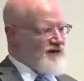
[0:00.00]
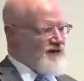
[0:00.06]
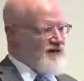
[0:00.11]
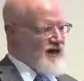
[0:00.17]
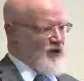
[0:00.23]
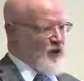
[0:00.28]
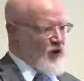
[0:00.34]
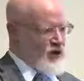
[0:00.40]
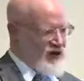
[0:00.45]

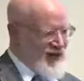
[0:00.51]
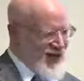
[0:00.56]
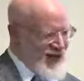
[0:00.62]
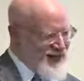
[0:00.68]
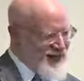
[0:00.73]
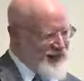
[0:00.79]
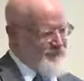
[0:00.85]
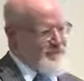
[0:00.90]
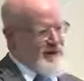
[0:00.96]
the
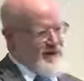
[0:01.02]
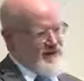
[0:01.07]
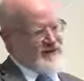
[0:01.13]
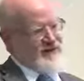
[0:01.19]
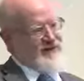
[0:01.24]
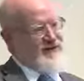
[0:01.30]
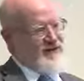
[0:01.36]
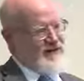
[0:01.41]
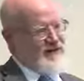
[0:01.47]
organic
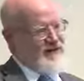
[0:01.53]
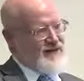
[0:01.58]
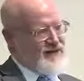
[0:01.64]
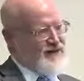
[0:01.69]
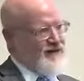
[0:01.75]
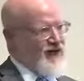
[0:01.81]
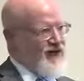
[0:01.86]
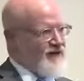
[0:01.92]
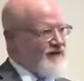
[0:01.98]
benefits that you
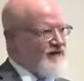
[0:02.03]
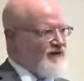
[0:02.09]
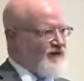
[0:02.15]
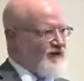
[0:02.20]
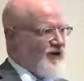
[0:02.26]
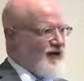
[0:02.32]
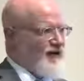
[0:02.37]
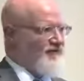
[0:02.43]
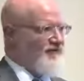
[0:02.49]
get
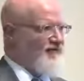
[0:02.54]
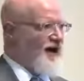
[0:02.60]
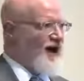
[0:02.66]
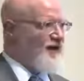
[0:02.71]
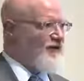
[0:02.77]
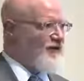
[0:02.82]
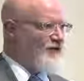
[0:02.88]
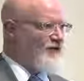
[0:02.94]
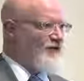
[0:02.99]
for a
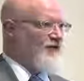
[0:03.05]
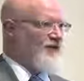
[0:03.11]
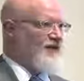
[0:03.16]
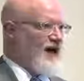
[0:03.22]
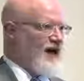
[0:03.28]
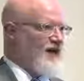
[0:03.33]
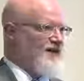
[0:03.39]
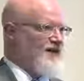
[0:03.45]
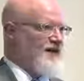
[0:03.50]
viral
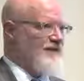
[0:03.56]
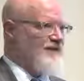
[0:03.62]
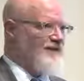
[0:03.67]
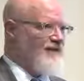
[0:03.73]
concept,